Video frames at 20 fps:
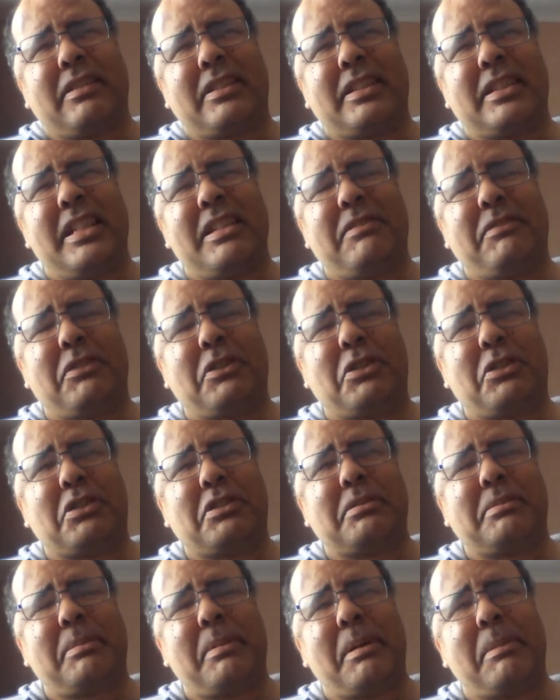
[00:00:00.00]
It's never
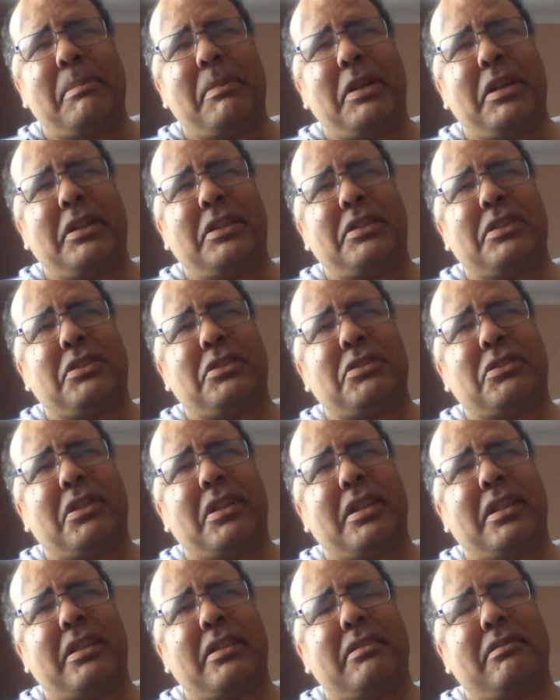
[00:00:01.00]
crossed my mind to
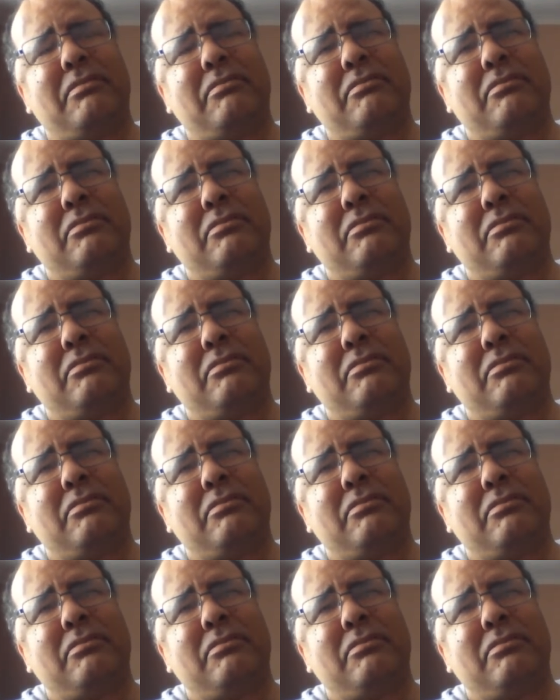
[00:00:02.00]
try that.